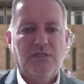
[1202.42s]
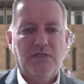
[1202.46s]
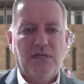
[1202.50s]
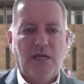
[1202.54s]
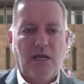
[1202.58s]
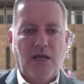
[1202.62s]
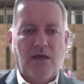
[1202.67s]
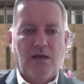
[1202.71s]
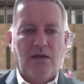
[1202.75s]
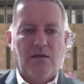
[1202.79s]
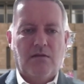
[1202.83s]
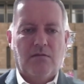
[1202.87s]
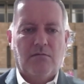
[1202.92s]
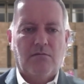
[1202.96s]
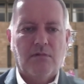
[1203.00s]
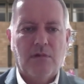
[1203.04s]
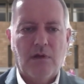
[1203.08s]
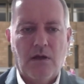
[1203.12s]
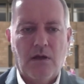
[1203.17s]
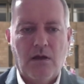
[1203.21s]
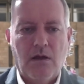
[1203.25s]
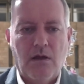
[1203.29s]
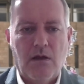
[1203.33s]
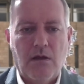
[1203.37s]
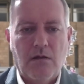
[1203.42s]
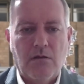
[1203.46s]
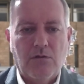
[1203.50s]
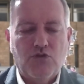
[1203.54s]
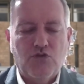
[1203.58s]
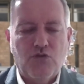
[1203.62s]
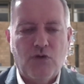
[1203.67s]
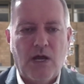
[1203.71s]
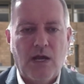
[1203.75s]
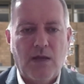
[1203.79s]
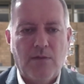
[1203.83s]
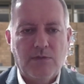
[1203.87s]
and
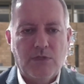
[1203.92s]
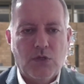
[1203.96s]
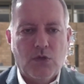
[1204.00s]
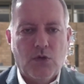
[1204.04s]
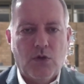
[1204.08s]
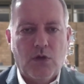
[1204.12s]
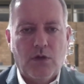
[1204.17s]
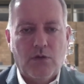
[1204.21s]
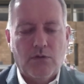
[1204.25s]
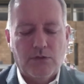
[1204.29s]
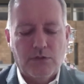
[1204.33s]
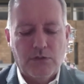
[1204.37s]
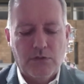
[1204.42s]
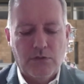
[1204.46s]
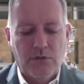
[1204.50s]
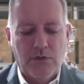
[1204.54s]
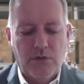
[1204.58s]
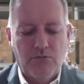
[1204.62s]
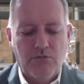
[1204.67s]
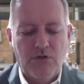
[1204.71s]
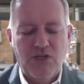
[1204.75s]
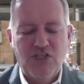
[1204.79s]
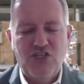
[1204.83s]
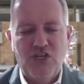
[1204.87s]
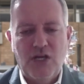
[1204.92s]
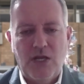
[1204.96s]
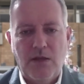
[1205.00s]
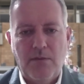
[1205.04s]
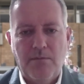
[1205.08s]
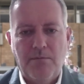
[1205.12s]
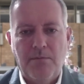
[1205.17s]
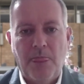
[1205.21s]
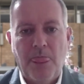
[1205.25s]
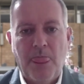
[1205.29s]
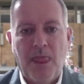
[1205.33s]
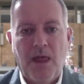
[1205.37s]
tribes loyal to the
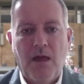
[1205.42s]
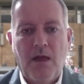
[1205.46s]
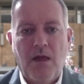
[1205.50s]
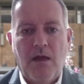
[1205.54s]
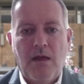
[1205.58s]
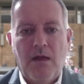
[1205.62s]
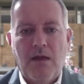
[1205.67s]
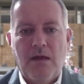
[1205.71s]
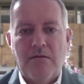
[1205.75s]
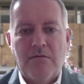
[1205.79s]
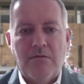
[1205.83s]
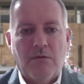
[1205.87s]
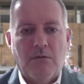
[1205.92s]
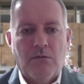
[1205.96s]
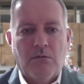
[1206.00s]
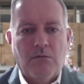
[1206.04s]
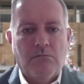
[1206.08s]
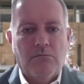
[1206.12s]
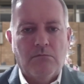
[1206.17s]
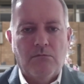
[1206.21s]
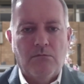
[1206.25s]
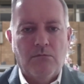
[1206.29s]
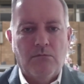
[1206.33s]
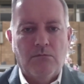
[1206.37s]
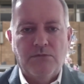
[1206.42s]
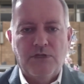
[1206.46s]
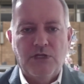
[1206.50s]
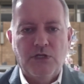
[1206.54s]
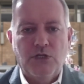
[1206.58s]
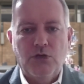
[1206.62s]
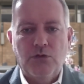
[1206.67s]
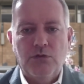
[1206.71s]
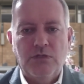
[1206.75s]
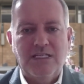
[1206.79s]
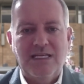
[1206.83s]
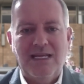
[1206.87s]
regime.
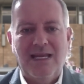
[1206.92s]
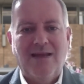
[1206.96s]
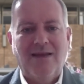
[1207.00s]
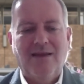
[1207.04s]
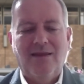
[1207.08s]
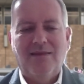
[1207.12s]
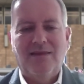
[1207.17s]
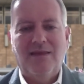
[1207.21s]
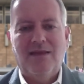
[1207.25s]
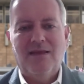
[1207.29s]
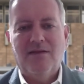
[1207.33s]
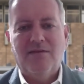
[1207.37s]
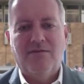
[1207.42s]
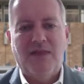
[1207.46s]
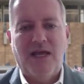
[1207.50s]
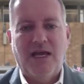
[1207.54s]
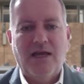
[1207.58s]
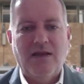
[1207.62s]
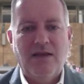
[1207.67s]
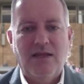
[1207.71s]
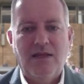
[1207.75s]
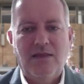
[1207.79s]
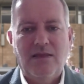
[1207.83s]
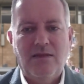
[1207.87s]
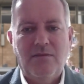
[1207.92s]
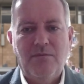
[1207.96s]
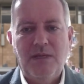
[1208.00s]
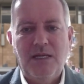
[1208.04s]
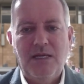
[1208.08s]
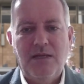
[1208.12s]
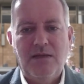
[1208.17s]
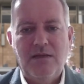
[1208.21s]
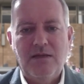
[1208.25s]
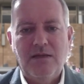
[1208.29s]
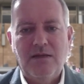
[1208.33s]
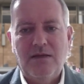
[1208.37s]
Did you see anything of that in the
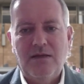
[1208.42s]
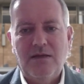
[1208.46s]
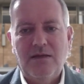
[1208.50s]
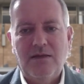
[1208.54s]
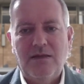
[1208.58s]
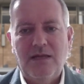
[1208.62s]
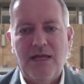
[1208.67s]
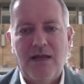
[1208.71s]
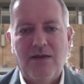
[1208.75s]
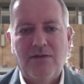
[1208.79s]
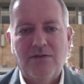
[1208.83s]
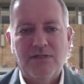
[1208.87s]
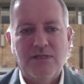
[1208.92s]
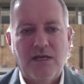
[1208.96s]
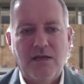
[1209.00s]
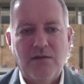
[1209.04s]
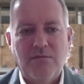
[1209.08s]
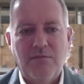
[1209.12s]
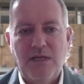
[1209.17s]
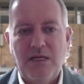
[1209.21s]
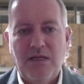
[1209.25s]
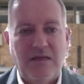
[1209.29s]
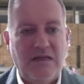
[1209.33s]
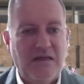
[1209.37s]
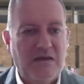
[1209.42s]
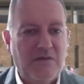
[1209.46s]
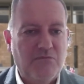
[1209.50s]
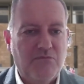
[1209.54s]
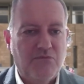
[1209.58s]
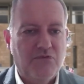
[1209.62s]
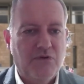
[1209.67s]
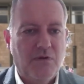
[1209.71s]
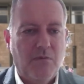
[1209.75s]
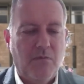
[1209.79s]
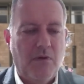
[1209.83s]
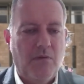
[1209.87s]
media, in the outside media?
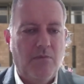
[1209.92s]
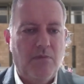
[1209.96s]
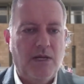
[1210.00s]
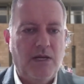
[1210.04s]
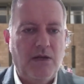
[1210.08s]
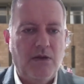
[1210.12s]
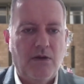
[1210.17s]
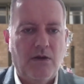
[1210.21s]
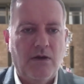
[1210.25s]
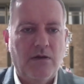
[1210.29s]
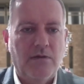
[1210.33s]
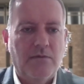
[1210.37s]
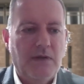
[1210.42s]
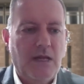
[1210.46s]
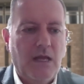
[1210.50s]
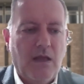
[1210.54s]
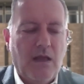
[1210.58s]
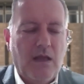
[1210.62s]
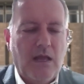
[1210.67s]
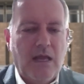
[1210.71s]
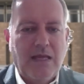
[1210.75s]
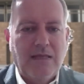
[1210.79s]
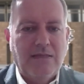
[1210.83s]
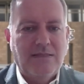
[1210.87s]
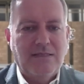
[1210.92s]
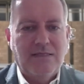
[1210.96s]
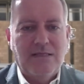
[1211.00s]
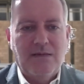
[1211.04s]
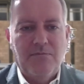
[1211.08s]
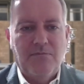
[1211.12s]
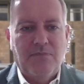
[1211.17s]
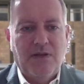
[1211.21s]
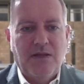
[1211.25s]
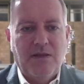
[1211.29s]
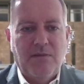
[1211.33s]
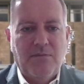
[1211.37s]
Probably not. It's
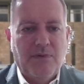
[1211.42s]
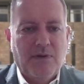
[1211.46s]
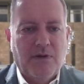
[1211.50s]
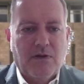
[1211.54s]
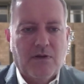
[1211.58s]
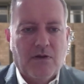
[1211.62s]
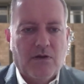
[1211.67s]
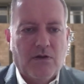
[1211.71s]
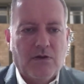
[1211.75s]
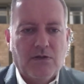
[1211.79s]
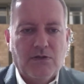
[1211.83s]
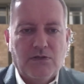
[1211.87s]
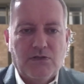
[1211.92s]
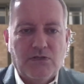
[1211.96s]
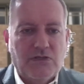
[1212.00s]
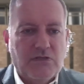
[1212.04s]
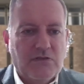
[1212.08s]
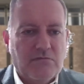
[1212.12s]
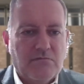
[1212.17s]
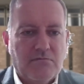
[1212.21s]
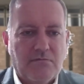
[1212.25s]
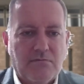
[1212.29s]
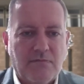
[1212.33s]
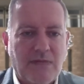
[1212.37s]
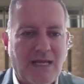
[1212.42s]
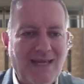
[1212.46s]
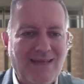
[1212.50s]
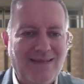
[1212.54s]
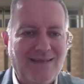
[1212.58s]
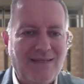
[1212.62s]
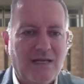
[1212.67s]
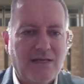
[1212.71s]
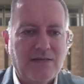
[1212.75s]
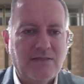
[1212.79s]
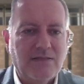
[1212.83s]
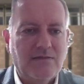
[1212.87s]
simply because it
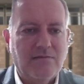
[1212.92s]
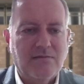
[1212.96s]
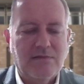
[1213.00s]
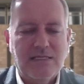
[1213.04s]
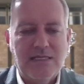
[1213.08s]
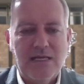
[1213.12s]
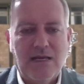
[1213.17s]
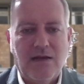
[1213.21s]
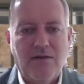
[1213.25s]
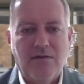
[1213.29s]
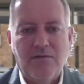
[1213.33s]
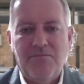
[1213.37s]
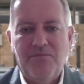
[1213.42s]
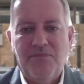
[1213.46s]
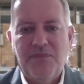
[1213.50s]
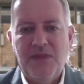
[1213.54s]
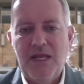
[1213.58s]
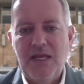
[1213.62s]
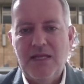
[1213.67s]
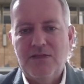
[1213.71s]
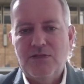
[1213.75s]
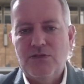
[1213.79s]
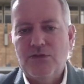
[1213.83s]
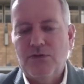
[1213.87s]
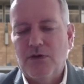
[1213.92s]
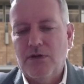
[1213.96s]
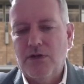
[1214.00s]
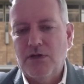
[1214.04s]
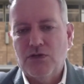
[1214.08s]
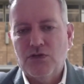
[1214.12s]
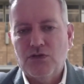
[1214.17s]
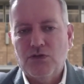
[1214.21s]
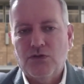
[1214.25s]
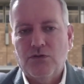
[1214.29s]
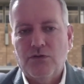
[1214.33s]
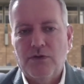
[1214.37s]
doesn't sell. It's not a
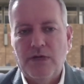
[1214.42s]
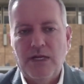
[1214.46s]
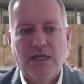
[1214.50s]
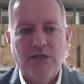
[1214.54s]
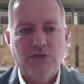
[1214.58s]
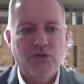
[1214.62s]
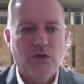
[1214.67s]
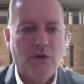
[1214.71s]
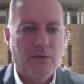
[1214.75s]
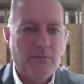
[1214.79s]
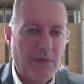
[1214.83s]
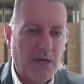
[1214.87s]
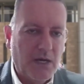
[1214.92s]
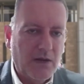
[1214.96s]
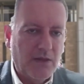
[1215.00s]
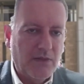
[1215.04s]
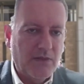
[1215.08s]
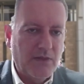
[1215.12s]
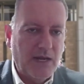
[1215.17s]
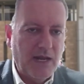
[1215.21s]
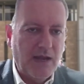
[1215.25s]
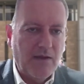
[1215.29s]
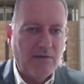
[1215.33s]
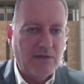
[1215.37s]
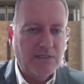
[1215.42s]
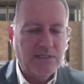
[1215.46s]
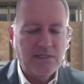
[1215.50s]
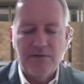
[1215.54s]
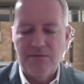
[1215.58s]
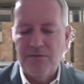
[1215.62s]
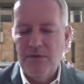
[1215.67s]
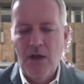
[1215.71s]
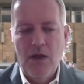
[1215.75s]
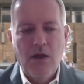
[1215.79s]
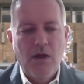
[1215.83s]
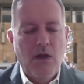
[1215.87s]
story. It's not part of the
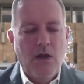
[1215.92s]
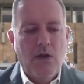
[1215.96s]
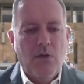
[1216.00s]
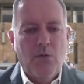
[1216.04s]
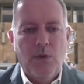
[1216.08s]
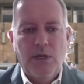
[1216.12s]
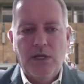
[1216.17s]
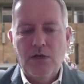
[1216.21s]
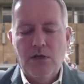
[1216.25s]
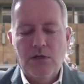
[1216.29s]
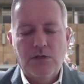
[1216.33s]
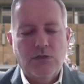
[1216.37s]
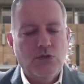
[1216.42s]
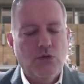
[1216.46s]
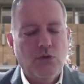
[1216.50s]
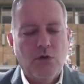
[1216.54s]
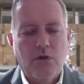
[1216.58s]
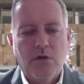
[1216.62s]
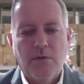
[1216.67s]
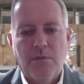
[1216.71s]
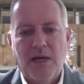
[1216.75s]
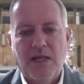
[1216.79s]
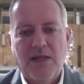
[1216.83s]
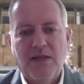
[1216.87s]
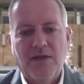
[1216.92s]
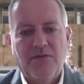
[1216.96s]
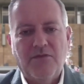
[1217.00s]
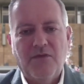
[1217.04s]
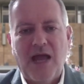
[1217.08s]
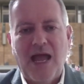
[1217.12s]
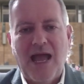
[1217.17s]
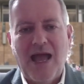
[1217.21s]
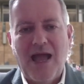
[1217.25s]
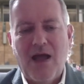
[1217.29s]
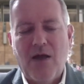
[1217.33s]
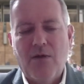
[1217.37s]
narrative. We could talk about this
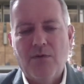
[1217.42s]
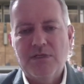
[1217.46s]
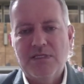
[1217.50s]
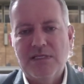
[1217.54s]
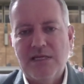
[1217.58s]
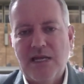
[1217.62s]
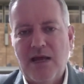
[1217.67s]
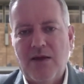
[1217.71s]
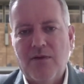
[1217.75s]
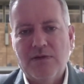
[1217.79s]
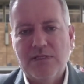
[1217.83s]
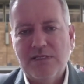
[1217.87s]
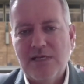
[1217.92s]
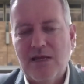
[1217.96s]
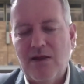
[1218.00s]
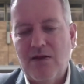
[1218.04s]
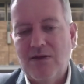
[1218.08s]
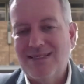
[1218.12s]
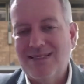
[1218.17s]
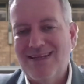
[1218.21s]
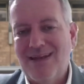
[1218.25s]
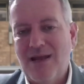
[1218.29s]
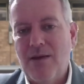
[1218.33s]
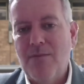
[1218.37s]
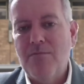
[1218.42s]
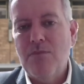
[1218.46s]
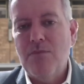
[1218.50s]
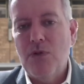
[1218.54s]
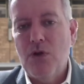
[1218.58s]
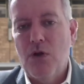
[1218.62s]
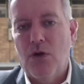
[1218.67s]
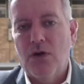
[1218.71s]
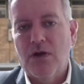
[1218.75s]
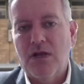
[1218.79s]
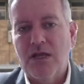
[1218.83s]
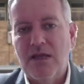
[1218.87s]
for hours and hours and hours, and I'm
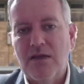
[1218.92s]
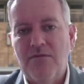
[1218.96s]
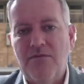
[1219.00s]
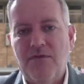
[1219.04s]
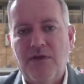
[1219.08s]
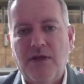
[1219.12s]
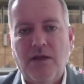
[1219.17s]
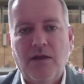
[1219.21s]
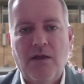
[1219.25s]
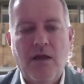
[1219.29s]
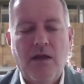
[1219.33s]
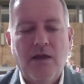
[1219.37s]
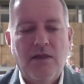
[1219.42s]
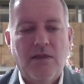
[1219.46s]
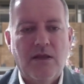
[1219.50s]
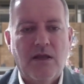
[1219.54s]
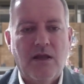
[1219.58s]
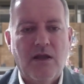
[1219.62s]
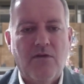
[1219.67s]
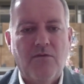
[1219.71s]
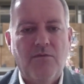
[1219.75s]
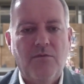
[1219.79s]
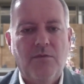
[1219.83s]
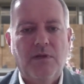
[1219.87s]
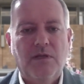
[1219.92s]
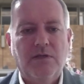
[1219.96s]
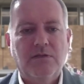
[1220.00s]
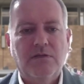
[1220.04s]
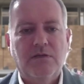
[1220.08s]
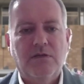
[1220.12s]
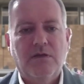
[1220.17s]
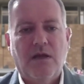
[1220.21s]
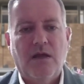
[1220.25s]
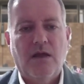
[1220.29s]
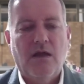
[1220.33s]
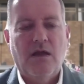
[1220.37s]
not giving the
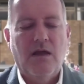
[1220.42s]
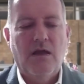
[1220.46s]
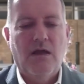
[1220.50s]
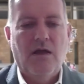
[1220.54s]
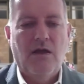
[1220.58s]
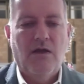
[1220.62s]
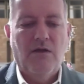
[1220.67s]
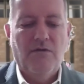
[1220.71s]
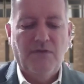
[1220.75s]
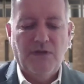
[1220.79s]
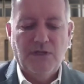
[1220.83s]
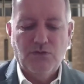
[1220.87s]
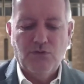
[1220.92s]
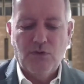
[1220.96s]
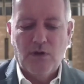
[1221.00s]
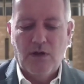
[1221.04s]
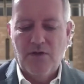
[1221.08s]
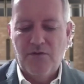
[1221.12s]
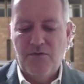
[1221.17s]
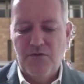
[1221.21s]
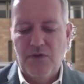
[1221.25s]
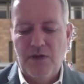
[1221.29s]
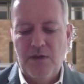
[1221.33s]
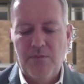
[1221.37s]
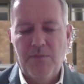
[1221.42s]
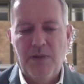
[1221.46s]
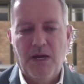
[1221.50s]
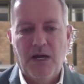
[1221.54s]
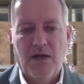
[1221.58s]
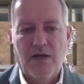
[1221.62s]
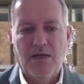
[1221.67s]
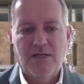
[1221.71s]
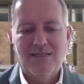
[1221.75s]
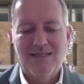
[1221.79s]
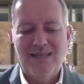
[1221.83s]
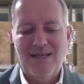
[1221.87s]
government of Israel a free
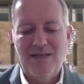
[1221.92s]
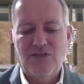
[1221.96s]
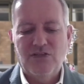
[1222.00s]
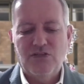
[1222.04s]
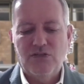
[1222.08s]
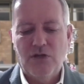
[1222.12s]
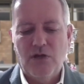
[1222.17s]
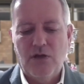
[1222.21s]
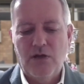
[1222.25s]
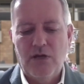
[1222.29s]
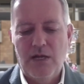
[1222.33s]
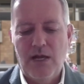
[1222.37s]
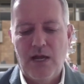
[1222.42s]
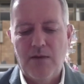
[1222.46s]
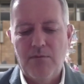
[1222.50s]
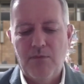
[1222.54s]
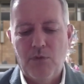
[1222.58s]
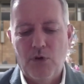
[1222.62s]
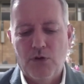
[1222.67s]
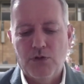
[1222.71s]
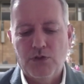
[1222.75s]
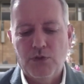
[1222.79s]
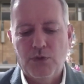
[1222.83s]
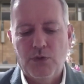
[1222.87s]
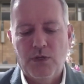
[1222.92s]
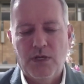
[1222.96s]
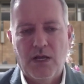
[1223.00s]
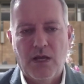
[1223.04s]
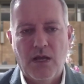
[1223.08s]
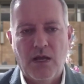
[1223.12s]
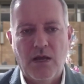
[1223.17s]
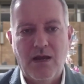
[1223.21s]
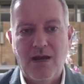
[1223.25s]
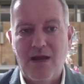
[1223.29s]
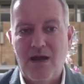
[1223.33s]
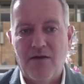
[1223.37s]
pass. They certainly are not doing
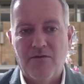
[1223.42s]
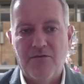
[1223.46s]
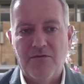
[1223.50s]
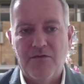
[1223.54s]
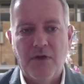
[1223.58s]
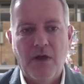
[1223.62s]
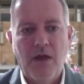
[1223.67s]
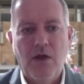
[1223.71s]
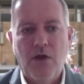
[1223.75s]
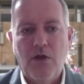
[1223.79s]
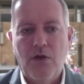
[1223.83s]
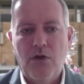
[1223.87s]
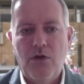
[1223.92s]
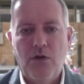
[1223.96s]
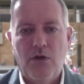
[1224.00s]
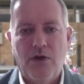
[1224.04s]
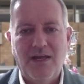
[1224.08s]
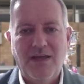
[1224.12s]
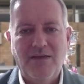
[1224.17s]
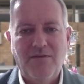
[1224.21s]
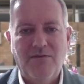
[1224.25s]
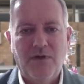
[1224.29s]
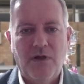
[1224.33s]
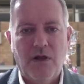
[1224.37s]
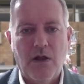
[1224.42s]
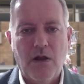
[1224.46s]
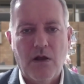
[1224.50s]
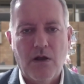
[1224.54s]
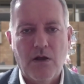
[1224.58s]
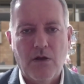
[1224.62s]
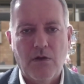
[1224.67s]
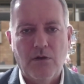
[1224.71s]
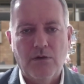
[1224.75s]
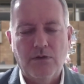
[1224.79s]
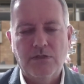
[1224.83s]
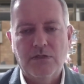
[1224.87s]
enough, not even
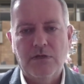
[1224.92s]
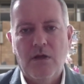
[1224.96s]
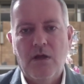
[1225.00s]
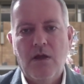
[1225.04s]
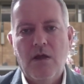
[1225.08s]
close.